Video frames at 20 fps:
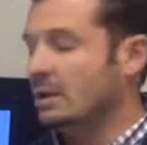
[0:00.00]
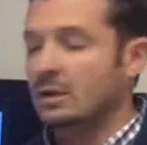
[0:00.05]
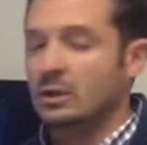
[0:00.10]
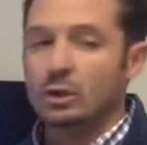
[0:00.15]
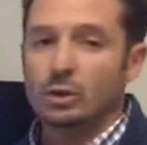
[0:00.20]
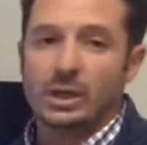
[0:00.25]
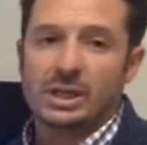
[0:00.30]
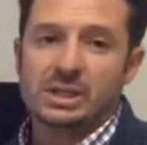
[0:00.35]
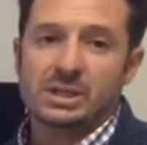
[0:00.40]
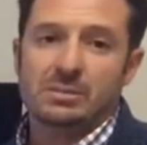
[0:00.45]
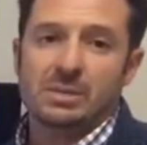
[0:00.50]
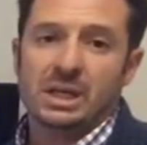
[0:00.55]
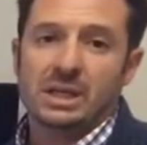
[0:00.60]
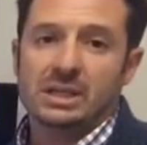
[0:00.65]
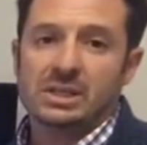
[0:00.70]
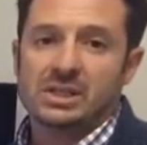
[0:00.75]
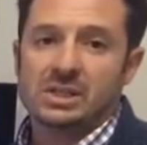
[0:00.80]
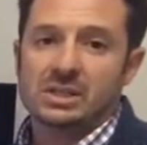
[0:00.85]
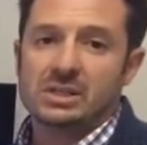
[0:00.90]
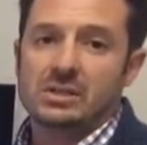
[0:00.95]
Your
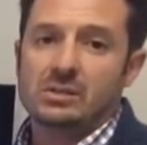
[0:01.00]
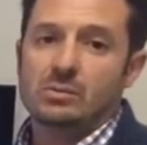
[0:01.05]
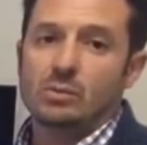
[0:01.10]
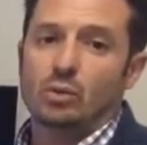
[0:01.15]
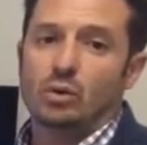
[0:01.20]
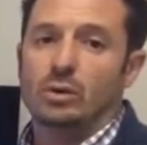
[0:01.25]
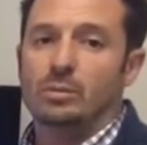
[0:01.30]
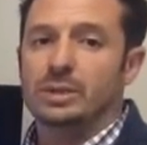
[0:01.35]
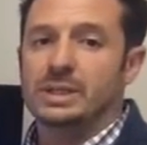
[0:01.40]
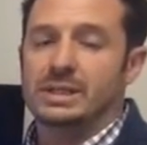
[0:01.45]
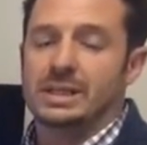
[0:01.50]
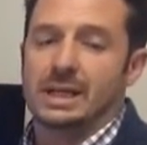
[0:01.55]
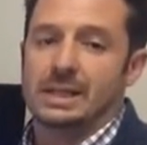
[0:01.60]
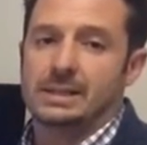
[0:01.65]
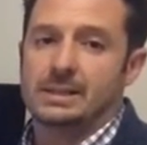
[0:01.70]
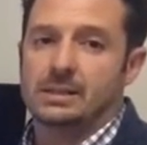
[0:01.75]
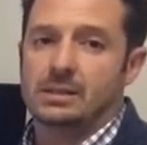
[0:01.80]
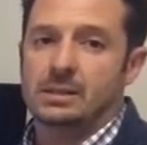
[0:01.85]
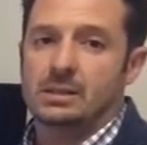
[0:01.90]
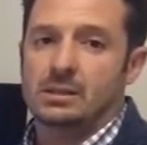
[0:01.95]
estimating system will be
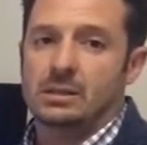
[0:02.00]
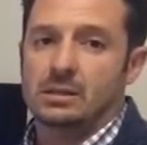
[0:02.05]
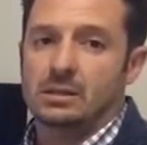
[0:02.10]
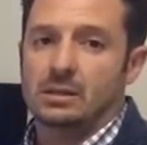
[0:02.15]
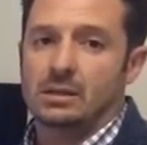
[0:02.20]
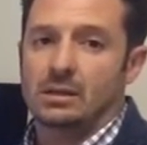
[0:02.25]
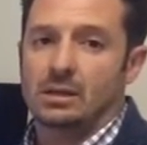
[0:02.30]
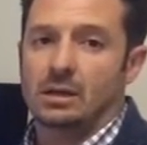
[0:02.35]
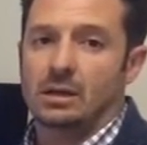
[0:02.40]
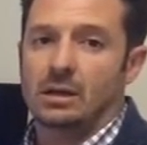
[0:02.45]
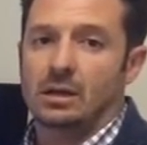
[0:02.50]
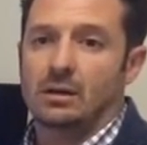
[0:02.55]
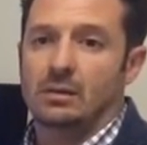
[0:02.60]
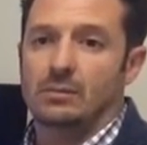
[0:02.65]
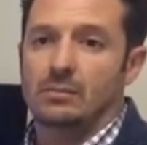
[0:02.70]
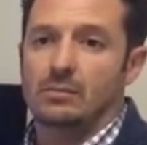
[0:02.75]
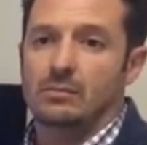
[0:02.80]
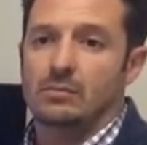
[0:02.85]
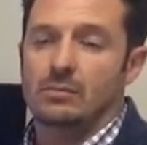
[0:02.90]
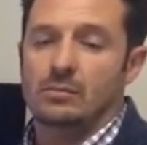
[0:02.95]
tested.
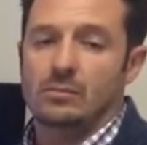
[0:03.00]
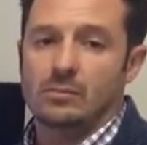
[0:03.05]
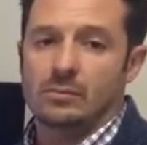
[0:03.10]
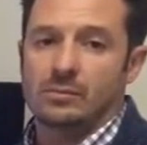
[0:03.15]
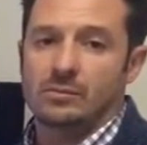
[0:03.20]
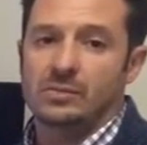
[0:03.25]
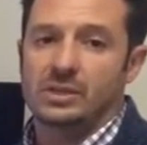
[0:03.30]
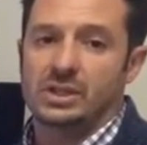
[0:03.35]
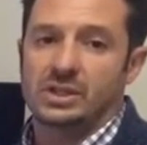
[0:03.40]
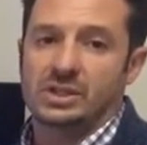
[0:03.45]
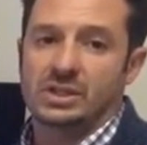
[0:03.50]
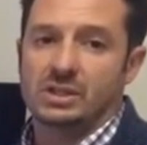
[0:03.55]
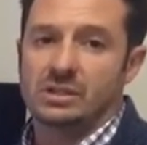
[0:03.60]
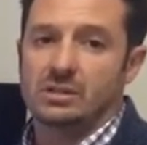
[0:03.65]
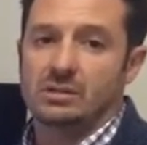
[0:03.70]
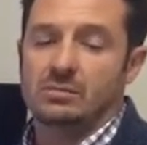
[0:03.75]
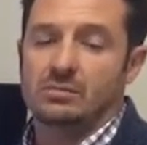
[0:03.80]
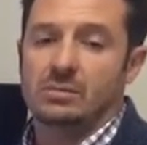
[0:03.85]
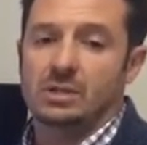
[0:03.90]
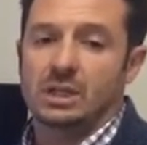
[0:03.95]
This
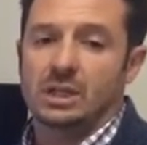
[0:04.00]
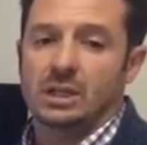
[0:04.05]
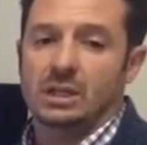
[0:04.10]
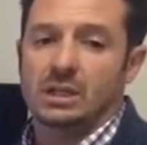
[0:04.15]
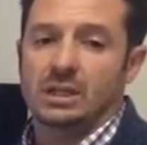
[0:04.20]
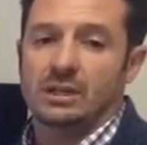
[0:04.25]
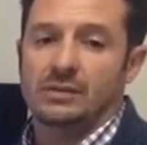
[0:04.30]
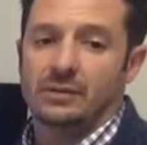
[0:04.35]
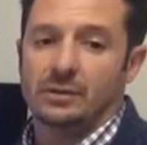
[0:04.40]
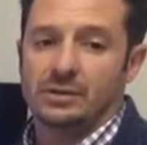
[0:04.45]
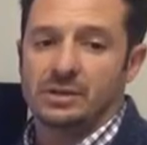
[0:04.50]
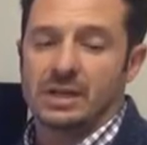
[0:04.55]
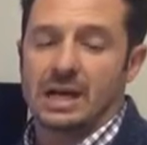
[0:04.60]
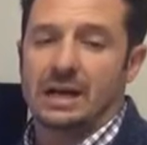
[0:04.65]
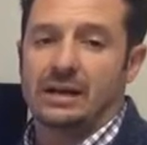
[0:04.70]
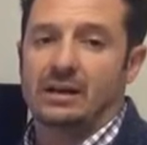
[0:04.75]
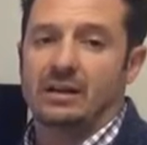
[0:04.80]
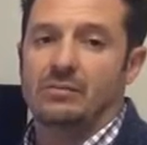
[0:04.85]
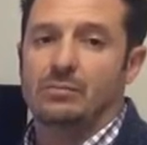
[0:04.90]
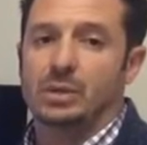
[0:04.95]
system, if there's
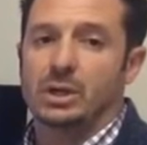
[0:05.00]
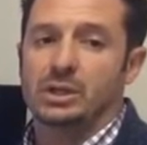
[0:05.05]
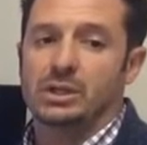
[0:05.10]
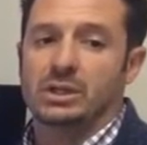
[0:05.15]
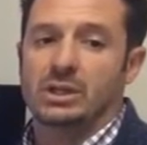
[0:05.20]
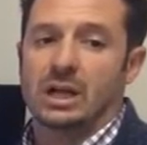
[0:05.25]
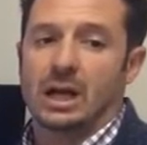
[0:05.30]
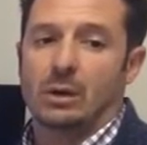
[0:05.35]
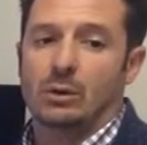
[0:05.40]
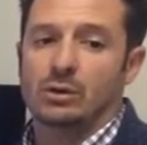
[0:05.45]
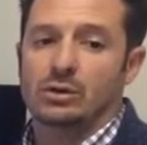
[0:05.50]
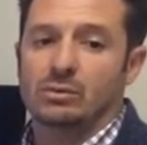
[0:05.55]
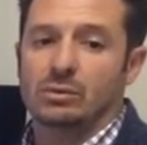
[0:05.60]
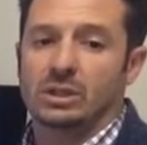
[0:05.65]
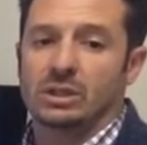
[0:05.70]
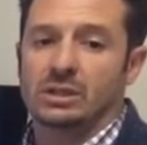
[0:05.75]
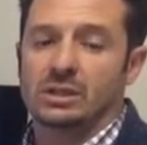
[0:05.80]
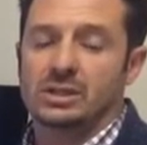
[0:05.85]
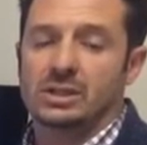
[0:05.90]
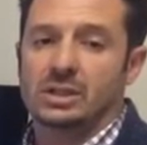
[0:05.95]
not enough budgeted hours
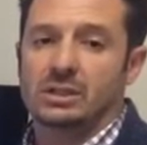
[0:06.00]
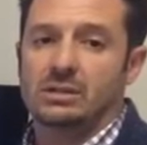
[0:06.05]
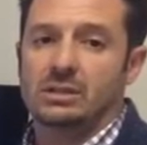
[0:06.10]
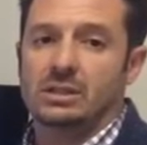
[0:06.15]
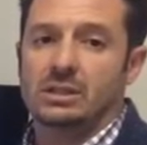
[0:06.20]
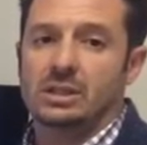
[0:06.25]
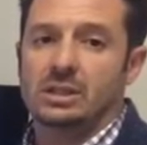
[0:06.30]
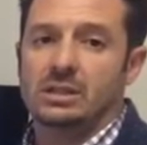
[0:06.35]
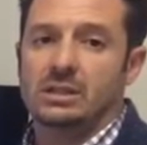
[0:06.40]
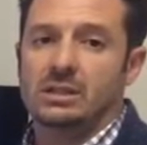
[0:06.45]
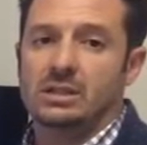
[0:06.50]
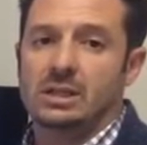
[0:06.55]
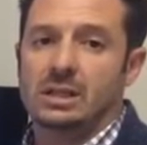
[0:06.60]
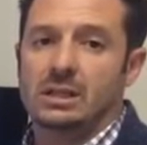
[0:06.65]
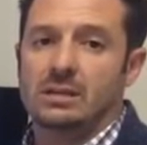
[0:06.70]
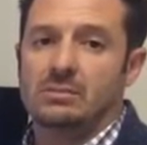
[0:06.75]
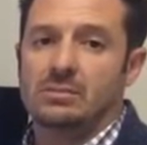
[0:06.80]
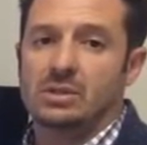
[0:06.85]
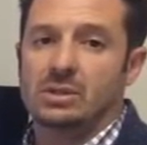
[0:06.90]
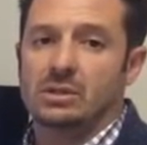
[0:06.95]
realistically to hit the
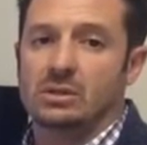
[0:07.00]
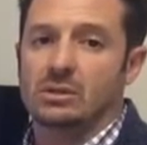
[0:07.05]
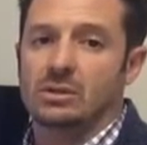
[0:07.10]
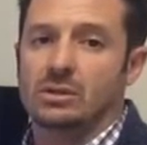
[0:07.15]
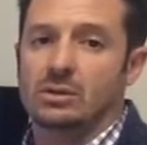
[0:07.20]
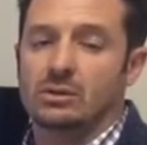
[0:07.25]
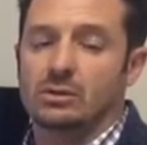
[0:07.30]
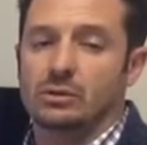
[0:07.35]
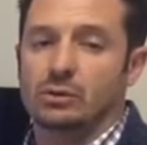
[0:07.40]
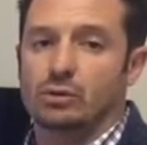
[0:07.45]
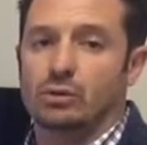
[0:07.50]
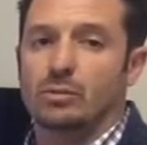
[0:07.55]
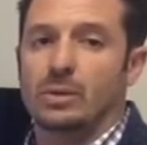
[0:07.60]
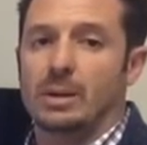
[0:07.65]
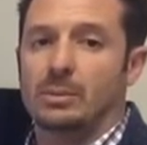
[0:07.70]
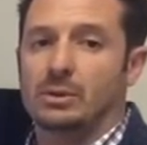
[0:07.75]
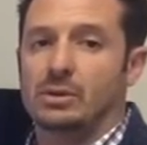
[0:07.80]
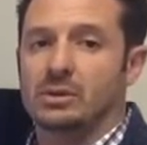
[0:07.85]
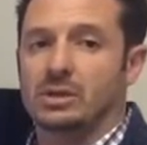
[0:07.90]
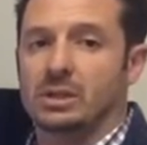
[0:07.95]
times, your crew
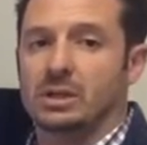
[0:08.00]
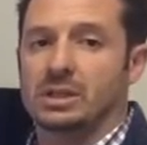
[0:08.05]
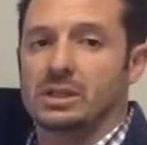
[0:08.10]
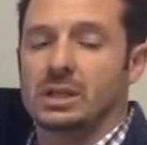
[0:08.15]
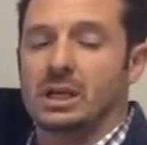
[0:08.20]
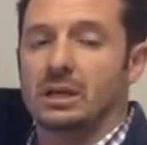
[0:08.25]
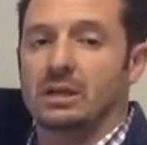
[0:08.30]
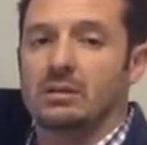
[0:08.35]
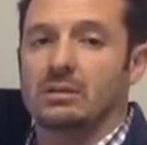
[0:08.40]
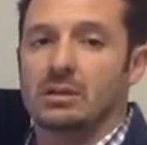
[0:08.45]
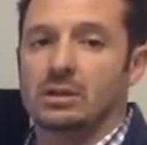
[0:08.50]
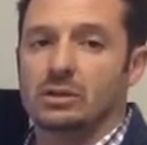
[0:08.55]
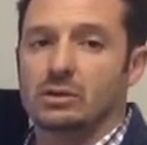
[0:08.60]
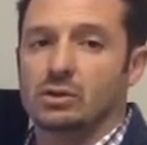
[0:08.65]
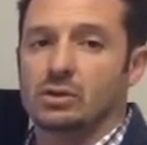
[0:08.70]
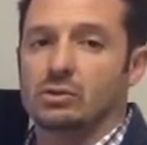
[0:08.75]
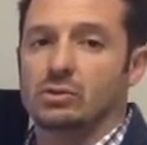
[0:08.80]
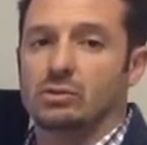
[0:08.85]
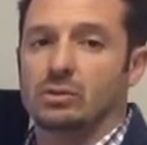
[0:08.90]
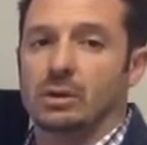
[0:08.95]
members are going to tell you that you
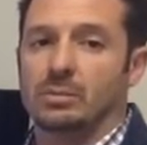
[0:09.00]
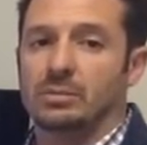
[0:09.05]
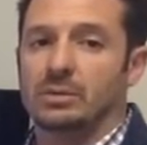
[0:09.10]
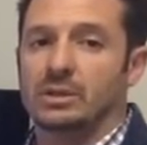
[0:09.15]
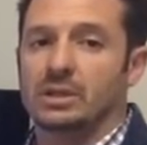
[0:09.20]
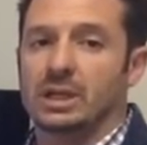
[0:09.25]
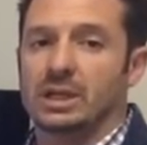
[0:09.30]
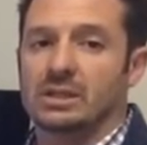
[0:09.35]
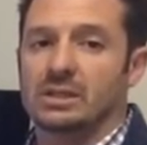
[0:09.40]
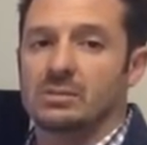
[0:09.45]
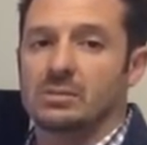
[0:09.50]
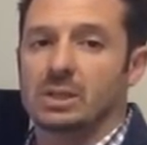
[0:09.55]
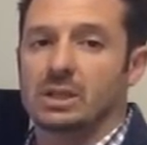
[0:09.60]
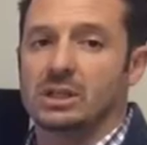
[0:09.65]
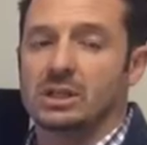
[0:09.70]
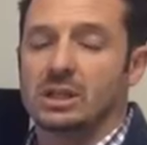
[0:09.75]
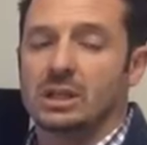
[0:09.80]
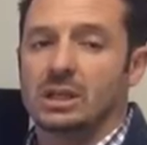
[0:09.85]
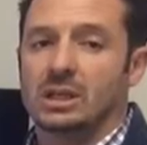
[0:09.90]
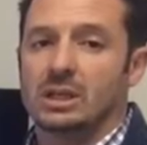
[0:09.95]
screwed up the
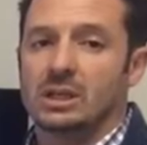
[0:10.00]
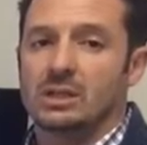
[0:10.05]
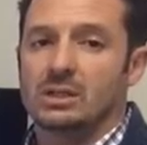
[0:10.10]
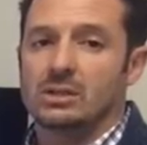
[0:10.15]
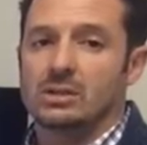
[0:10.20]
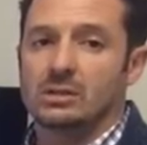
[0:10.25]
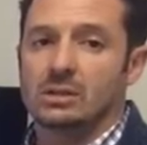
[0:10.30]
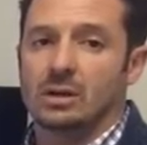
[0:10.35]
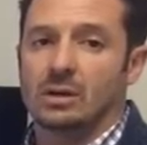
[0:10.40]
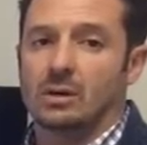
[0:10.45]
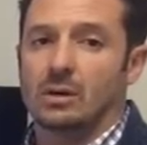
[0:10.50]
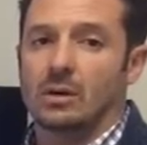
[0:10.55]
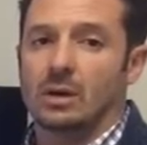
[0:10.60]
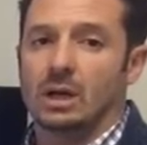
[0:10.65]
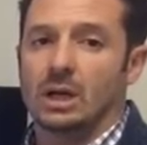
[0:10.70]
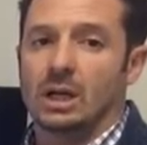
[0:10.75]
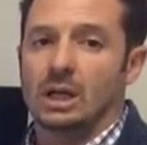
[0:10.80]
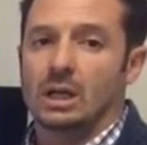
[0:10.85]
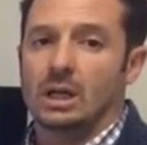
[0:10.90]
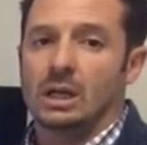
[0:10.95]
estimate. So
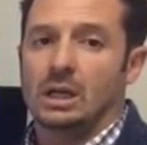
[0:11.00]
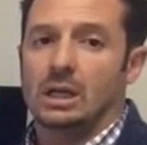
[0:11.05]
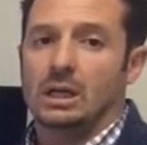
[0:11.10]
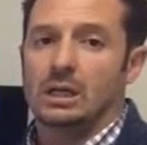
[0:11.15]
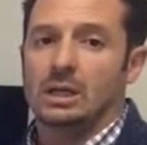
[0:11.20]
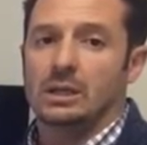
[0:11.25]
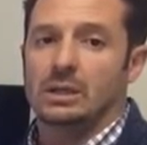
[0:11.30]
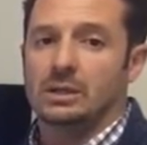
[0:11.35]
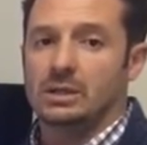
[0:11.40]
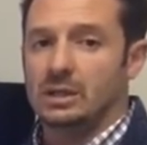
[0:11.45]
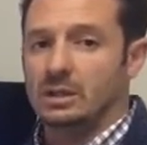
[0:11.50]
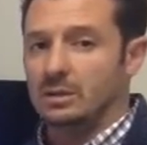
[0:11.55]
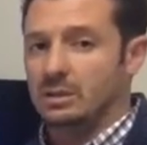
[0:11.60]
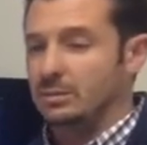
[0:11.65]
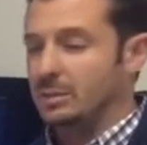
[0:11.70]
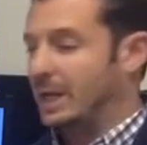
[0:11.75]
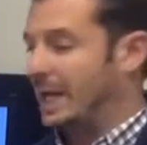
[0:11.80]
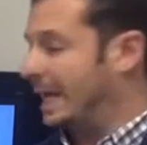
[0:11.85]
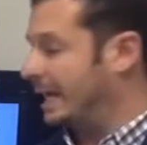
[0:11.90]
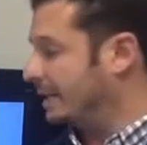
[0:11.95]
you need
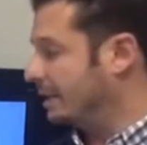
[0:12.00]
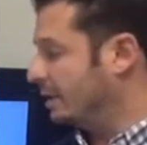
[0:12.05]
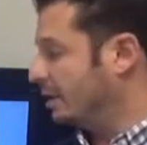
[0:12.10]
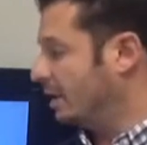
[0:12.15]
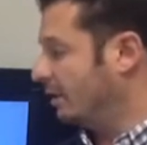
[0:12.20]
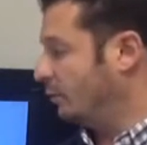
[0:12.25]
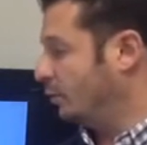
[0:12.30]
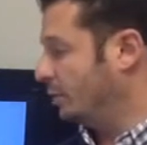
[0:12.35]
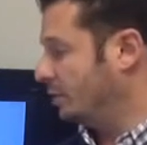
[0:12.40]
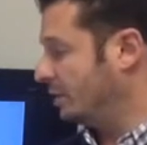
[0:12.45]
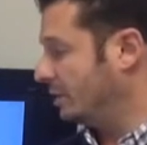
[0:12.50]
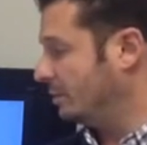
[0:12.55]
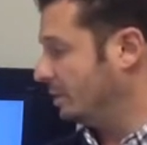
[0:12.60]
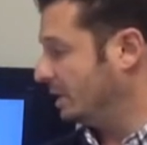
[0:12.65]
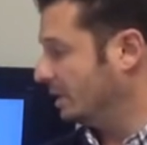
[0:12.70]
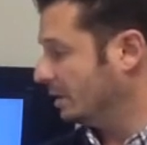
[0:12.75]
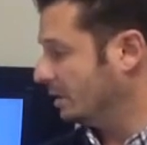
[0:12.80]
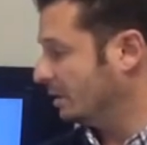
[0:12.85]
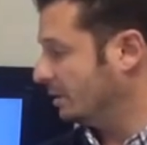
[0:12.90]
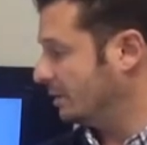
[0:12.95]
to be candid enough with them
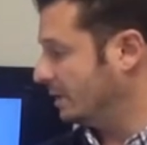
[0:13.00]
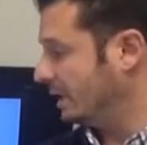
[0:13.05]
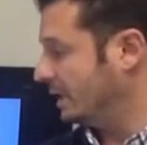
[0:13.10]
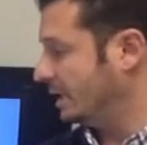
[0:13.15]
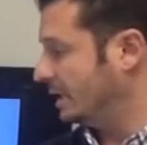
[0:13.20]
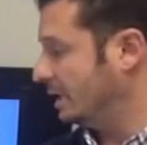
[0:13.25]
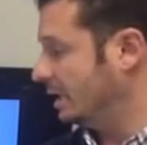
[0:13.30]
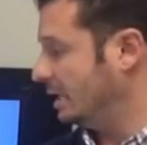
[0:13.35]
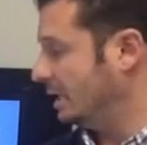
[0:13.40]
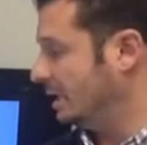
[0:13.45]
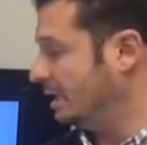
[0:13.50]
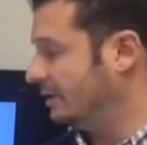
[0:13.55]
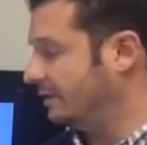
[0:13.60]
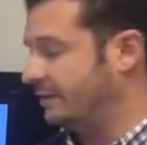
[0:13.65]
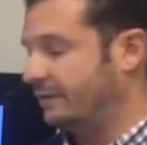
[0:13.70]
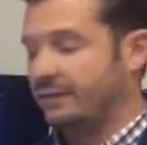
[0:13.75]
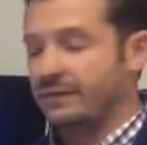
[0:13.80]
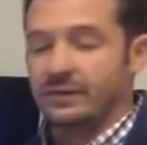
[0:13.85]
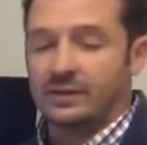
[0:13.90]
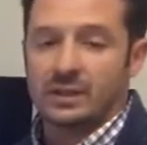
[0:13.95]
here that
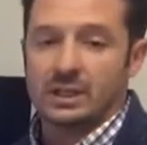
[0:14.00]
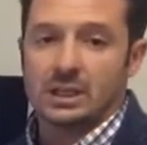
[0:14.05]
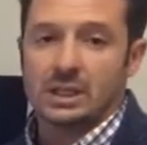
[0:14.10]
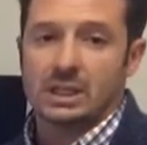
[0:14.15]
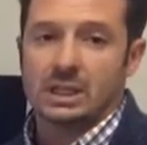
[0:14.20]
if